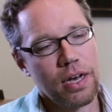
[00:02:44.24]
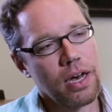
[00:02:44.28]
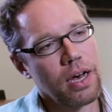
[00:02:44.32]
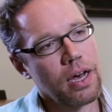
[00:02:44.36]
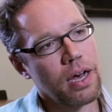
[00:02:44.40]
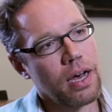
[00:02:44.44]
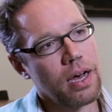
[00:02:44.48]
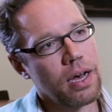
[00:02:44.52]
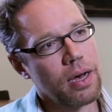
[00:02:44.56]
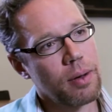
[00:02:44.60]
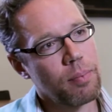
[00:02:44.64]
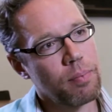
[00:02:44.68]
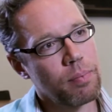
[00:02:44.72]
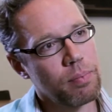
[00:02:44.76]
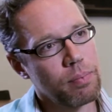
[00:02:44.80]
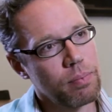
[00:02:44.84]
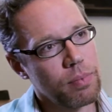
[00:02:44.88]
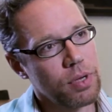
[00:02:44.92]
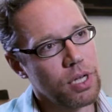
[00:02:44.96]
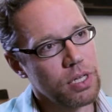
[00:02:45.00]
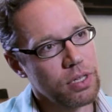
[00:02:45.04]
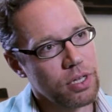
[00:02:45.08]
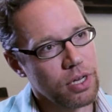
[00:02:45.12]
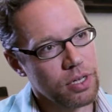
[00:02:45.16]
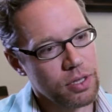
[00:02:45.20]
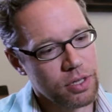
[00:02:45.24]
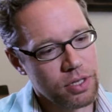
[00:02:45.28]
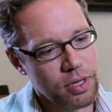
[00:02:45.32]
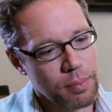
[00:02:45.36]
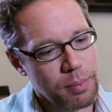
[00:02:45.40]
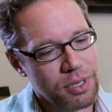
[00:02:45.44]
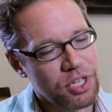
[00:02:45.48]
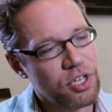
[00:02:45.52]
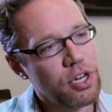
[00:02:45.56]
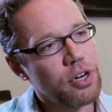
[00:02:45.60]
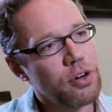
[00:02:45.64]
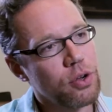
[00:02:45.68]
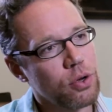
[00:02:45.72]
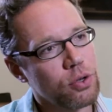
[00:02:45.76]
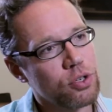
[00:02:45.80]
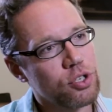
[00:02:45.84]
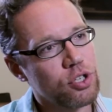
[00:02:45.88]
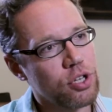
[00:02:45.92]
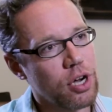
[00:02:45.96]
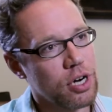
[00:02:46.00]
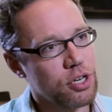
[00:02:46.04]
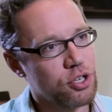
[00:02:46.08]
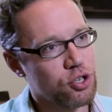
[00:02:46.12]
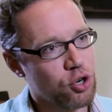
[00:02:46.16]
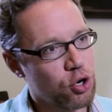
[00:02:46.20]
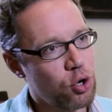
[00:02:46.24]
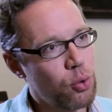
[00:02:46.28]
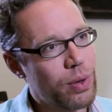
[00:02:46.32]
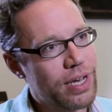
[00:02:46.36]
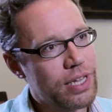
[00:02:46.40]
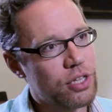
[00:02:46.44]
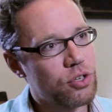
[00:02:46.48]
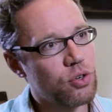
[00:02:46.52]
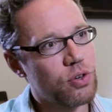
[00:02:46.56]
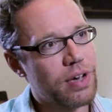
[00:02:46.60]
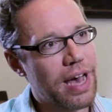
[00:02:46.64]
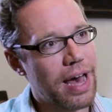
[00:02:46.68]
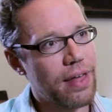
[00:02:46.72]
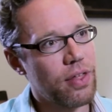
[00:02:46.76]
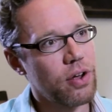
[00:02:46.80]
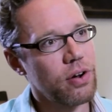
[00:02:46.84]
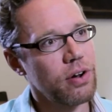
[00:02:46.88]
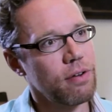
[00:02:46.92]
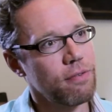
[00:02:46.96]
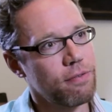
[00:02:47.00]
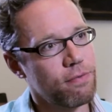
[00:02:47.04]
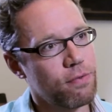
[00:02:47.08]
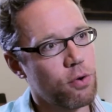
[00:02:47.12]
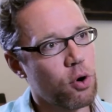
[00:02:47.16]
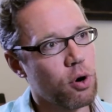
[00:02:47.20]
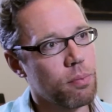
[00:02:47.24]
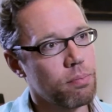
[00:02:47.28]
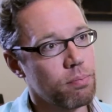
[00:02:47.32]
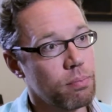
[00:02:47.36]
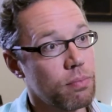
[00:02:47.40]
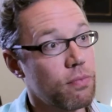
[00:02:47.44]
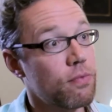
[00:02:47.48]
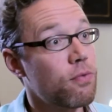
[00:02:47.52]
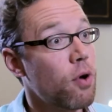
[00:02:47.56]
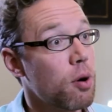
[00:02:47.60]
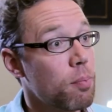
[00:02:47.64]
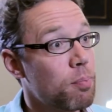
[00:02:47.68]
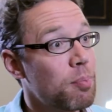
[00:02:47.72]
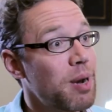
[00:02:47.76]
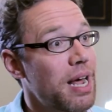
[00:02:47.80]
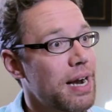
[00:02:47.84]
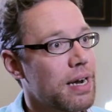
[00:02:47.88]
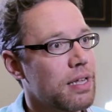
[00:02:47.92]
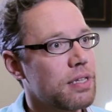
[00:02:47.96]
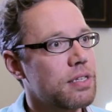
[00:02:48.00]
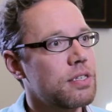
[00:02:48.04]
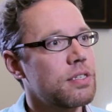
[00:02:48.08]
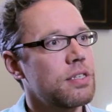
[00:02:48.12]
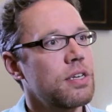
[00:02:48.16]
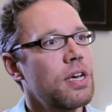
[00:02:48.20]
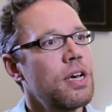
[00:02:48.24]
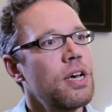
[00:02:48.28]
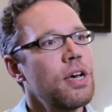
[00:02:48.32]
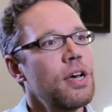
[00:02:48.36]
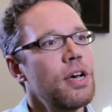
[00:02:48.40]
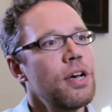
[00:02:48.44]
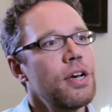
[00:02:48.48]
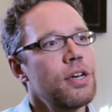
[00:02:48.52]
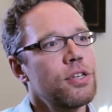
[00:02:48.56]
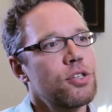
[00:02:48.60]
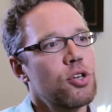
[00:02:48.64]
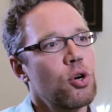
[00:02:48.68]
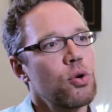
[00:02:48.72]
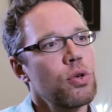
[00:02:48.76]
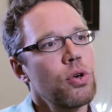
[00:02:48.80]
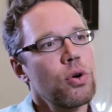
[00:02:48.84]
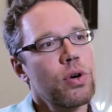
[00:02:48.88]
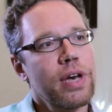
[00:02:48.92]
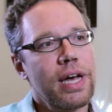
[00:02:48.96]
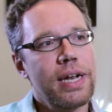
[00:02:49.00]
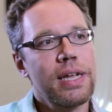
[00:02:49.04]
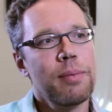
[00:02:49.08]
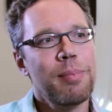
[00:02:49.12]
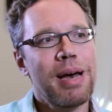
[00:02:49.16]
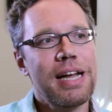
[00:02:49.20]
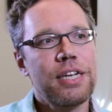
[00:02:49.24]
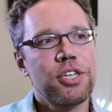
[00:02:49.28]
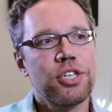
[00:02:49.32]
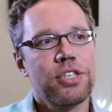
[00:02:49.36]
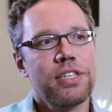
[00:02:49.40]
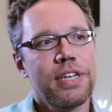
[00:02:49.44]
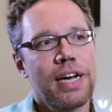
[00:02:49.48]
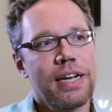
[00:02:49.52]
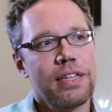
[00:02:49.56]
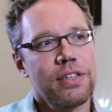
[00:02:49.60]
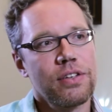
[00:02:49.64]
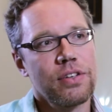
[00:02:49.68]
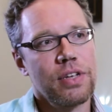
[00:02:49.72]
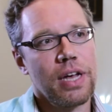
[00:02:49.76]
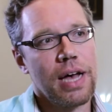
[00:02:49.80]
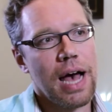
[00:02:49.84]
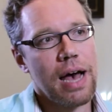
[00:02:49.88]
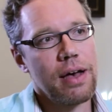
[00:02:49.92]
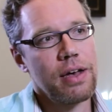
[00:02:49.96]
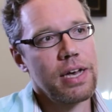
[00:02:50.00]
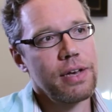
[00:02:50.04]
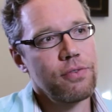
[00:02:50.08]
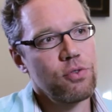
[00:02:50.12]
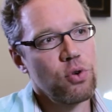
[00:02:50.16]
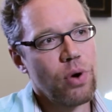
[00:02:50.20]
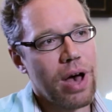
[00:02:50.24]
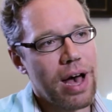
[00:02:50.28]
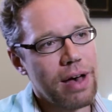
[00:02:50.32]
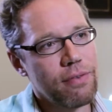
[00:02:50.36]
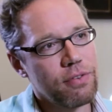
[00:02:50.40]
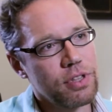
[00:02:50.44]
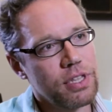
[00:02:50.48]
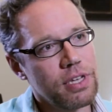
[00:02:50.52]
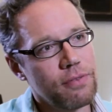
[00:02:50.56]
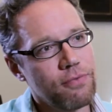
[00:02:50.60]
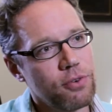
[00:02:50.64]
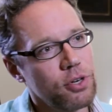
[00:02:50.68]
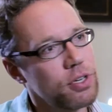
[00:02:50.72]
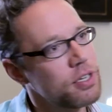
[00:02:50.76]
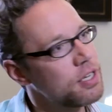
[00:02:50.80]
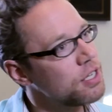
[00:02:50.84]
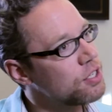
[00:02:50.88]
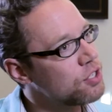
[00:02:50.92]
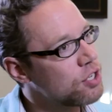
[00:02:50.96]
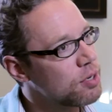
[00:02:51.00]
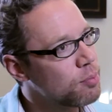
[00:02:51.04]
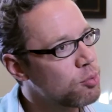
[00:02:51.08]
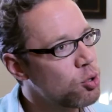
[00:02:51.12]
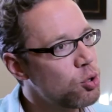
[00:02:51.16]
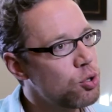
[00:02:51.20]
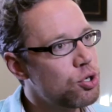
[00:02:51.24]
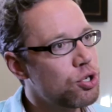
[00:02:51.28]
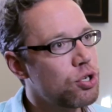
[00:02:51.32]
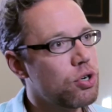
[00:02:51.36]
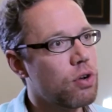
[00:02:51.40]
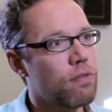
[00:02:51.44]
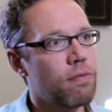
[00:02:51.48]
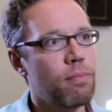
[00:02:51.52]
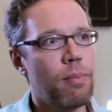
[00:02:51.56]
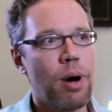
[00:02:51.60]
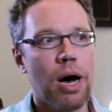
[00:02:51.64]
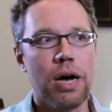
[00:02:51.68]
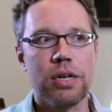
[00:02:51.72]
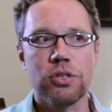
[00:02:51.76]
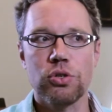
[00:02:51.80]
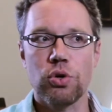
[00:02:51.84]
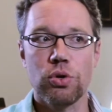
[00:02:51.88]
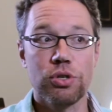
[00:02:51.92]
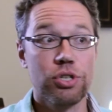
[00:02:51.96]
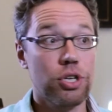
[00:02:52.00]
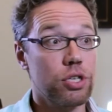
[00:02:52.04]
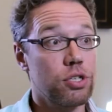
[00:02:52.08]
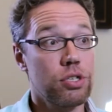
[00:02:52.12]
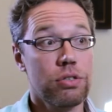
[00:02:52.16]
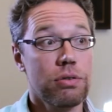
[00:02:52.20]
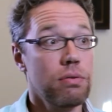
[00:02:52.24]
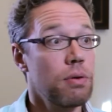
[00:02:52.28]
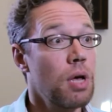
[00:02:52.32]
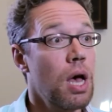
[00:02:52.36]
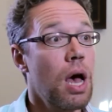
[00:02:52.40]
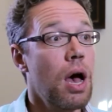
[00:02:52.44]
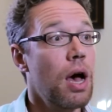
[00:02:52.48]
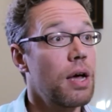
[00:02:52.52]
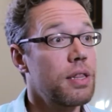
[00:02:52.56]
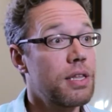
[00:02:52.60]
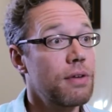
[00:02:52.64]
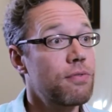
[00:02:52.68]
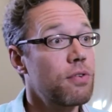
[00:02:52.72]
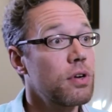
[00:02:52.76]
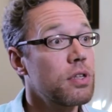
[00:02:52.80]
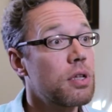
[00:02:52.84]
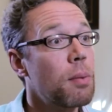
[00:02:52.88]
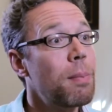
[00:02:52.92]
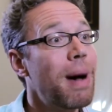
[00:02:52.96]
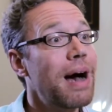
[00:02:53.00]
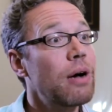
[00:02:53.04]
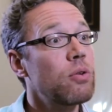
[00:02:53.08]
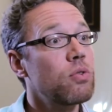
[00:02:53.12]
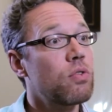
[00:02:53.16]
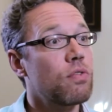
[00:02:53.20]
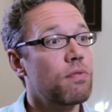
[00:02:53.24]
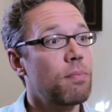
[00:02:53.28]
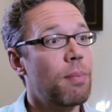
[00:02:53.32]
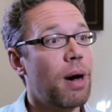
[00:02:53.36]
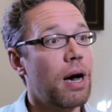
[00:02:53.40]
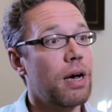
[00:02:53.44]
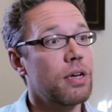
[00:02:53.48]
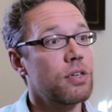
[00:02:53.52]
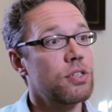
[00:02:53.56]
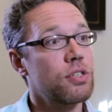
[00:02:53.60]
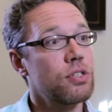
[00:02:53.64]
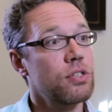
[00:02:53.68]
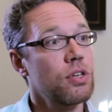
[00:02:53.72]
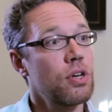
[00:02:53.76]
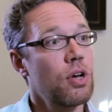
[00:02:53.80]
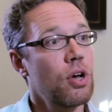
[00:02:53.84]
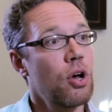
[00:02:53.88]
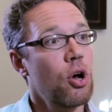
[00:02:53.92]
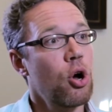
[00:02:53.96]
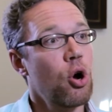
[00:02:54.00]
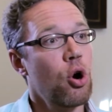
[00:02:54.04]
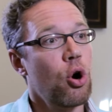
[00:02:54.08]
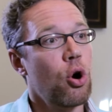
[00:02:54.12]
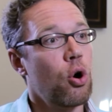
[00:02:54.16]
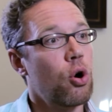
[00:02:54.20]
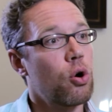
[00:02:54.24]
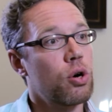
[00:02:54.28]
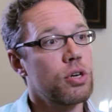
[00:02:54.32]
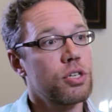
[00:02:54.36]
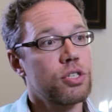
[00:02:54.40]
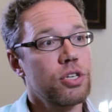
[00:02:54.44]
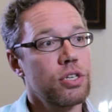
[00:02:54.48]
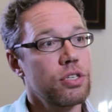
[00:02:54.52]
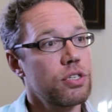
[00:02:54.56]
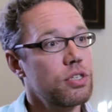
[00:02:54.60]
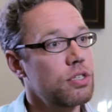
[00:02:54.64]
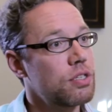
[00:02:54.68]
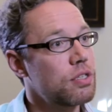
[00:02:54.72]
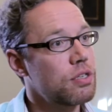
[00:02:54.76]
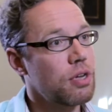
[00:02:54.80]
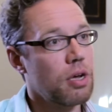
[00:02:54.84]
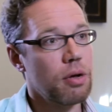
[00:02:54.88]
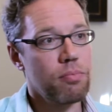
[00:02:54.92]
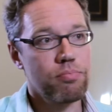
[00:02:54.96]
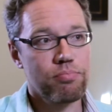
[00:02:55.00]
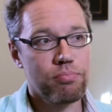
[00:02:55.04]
the material starts gluing together and form planets. So you can imagine that if you have a different distribution of mass, or just a different amount of mass, or just